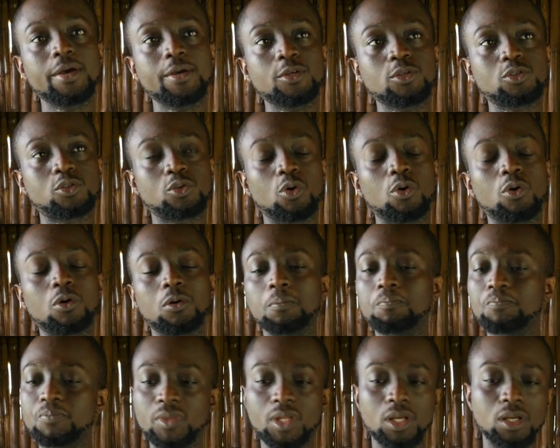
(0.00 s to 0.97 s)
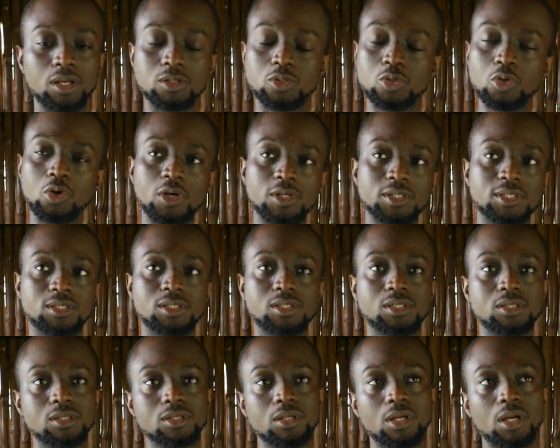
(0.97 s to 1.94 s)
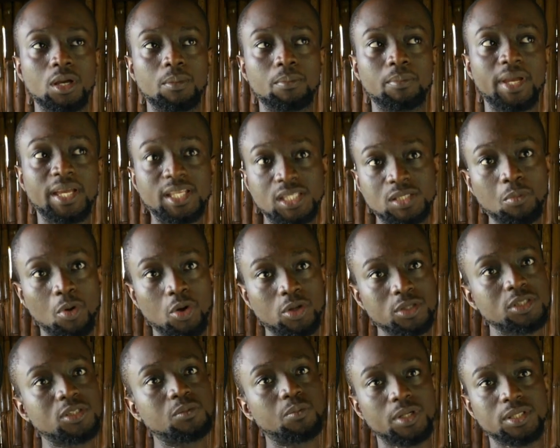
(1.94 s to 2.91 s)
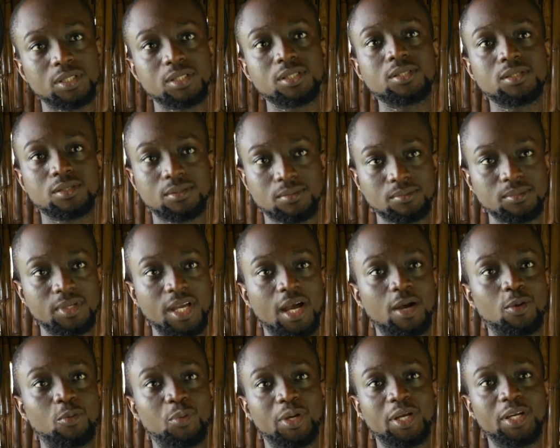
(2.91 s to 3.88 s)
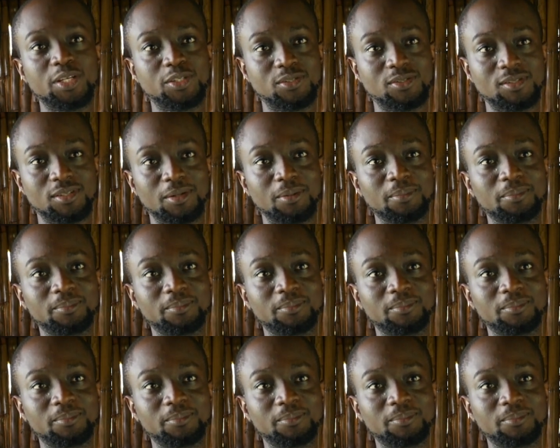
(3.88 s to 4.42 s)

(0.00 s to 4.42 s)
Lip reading: So it took us 8 months, but yeah, we're here today.